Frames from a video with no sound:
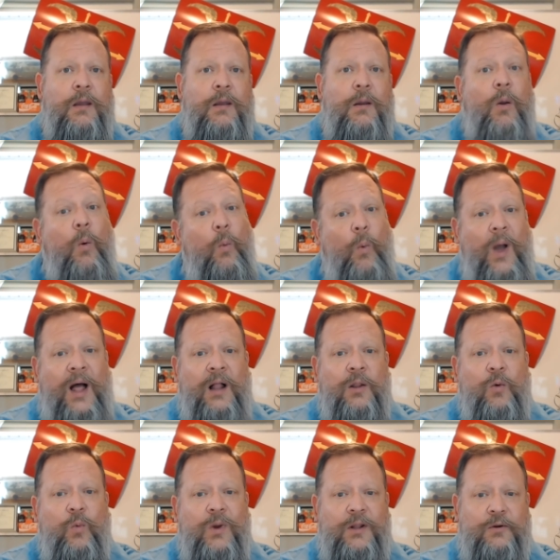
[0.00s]
While
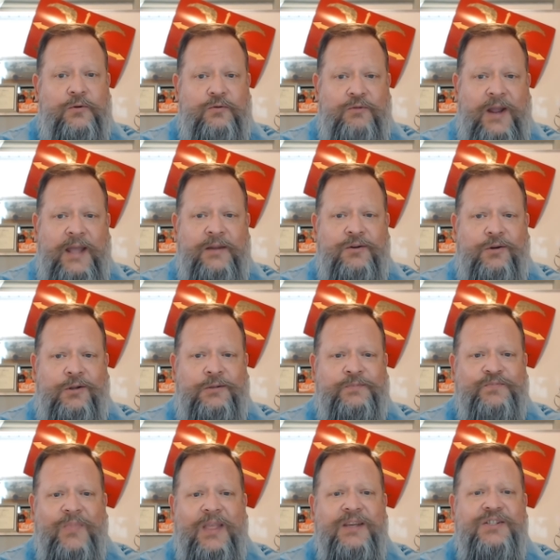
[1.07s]
Willard Randall
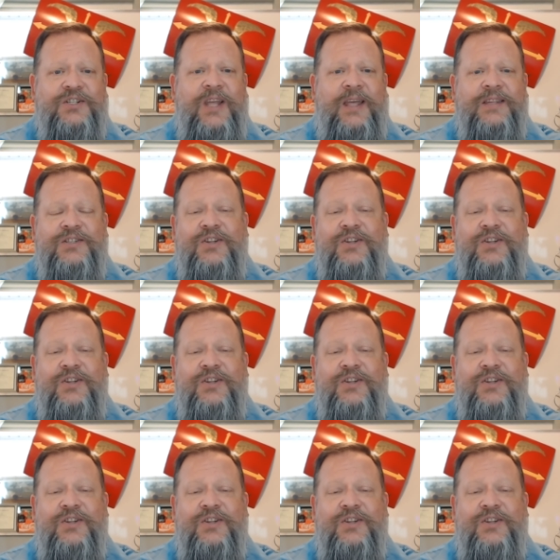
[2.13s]
says